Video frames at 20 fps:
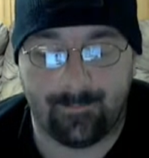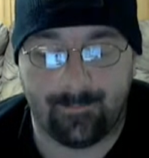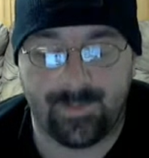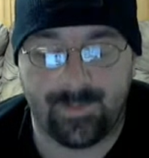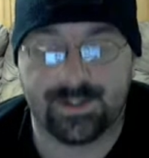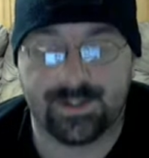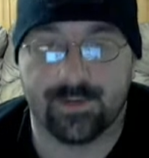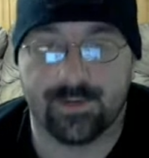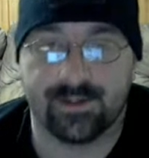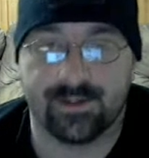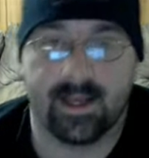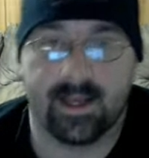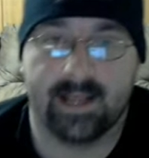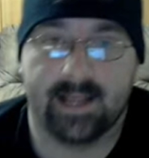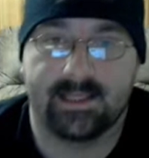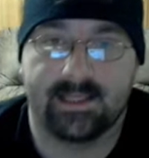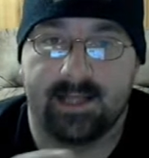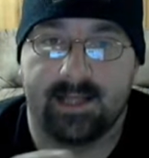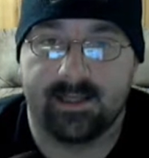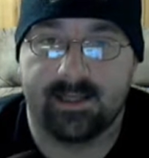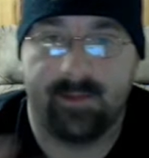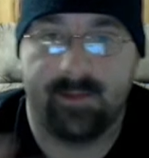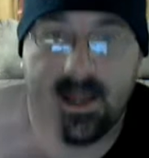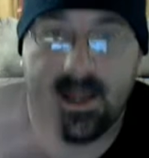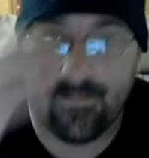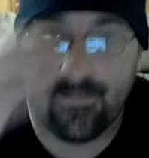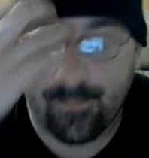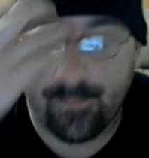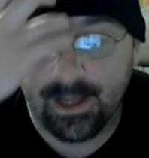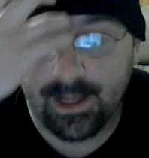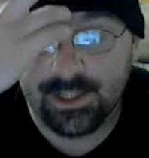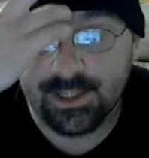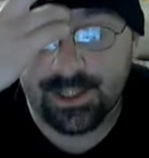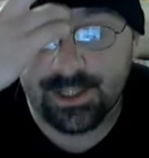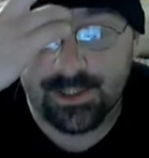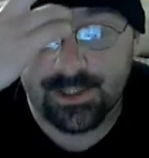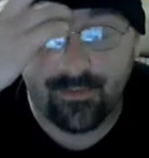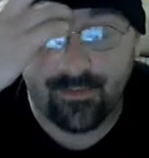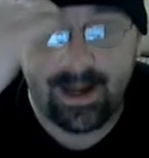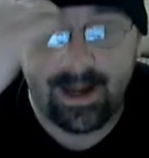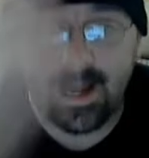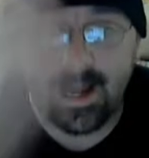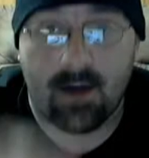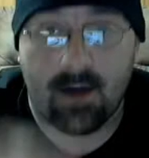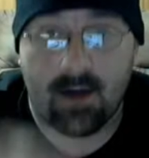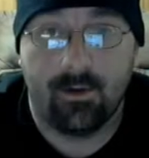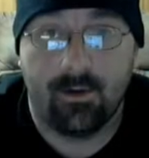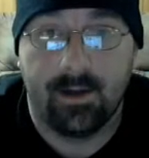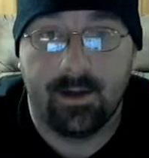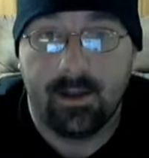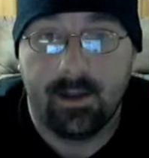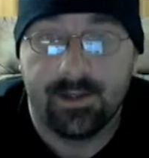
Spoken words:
So like I said, some of that information is grayed out,